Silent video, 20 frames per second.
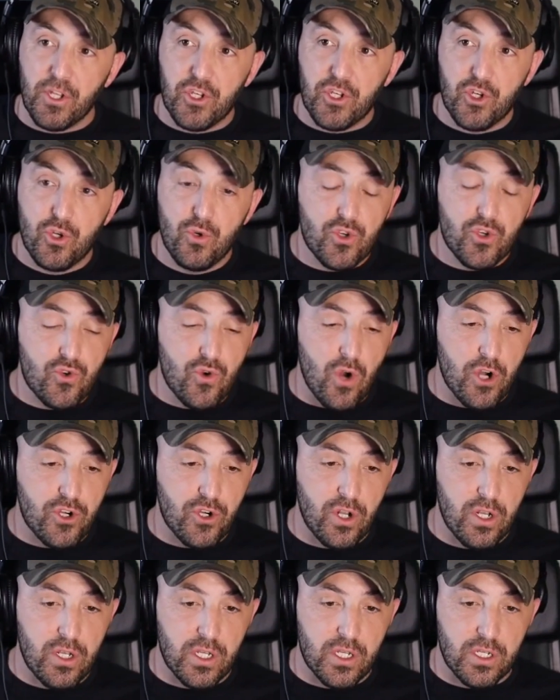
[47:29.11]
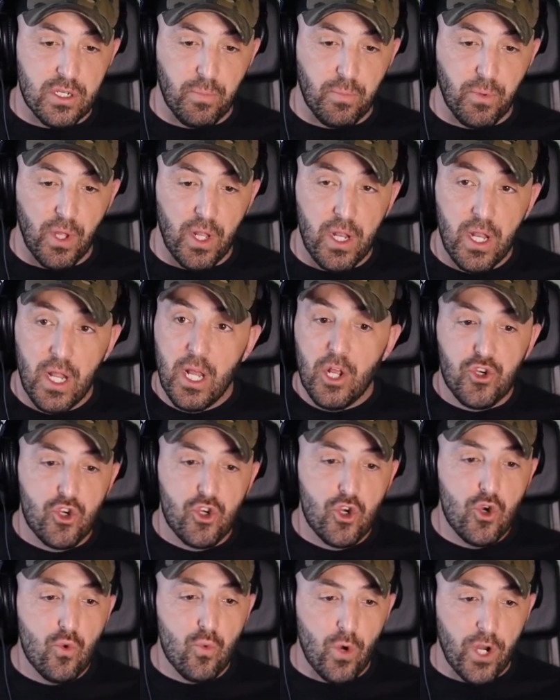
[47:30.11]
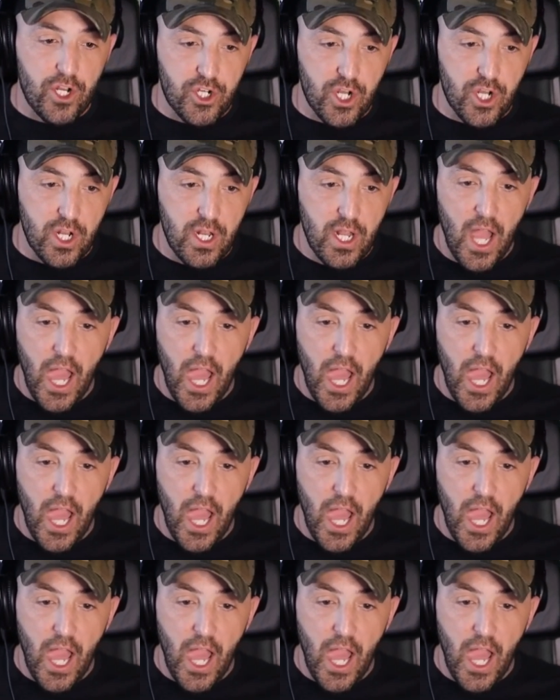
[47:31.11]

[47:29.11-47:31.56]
too structured and disciplined, too rigid.